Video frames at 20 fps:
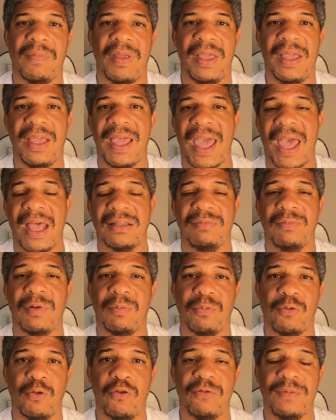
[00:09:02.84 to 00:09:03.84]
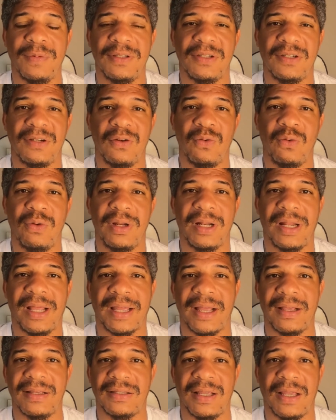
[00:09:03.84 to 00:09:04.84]
It can have some improvements to it. Like
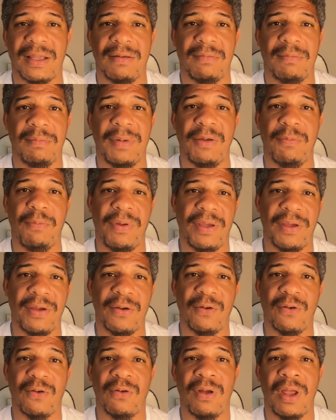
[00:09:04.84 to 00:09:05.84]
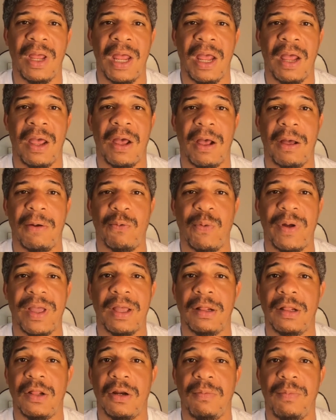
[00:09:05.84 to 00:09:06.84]
I say, be bigger, weigh
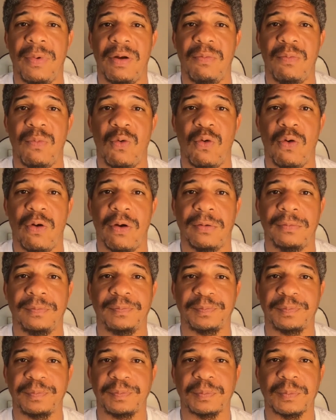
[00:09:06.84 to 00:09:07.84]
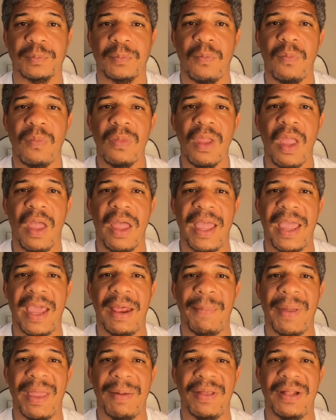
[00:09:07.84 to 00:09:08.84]
a little bit more,
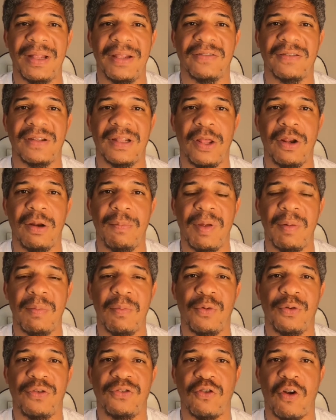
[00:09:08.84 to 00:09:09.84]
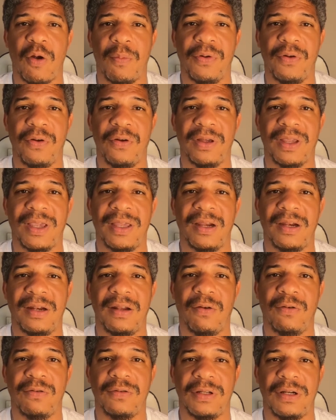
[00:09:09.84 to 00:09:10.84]
and maybe just a little bit more sharper hook in
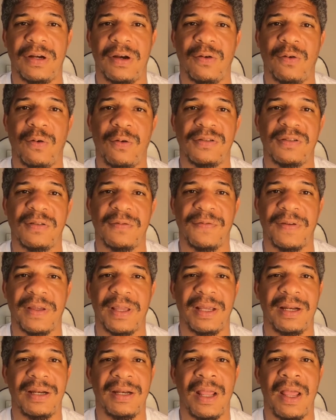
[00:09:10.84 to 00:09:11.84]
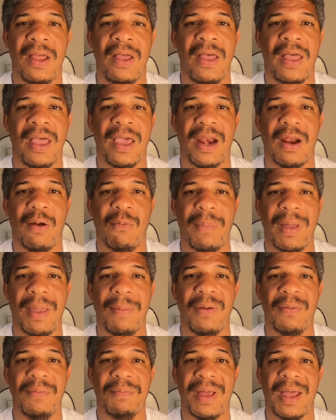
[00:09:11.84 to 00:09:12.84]
the dorsal fin. And I
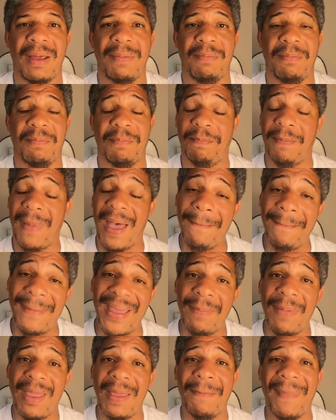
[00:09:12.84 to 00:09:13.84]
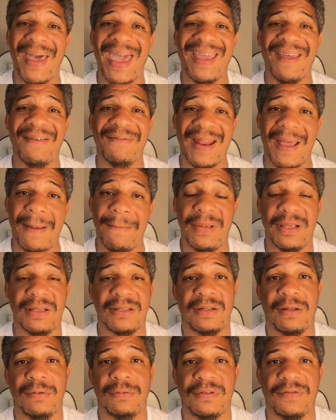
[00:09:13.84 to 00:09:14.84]
maybe might have not
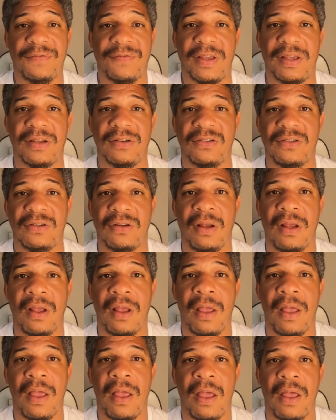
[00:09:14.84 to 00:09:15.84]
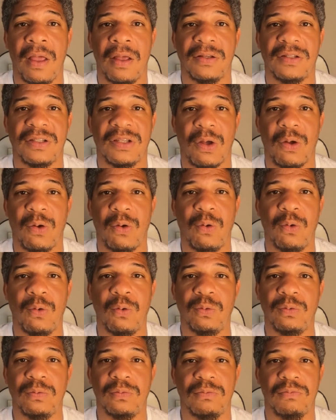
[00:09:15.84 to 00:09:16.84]
missed those fish.
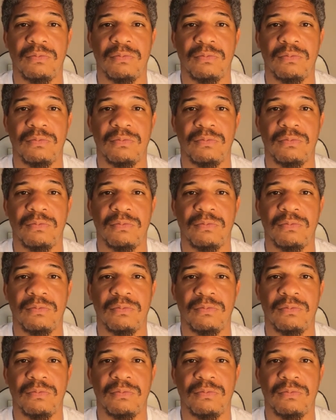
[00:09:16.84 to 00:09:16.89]
So